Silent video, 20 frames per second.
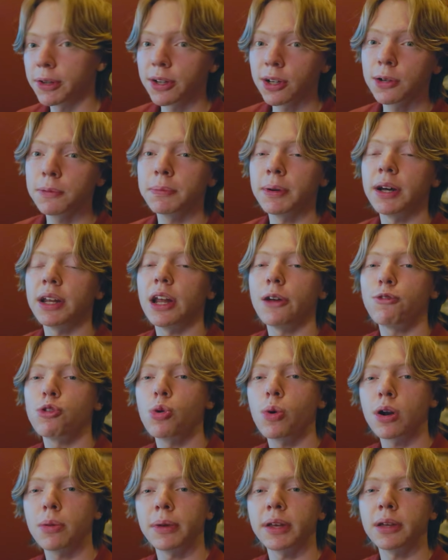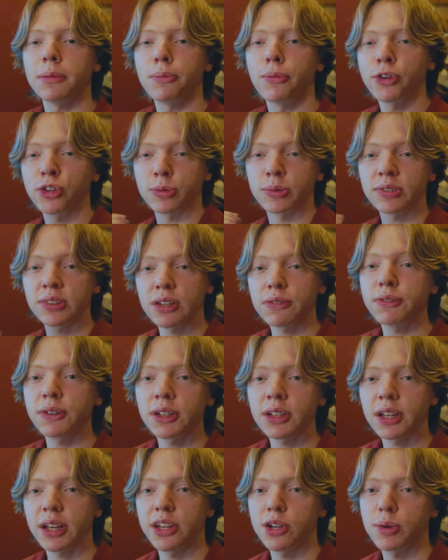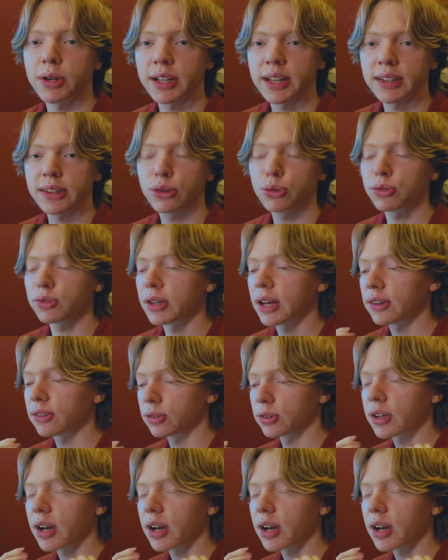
here, but if you wanna make it more specific and you wanna get those nicer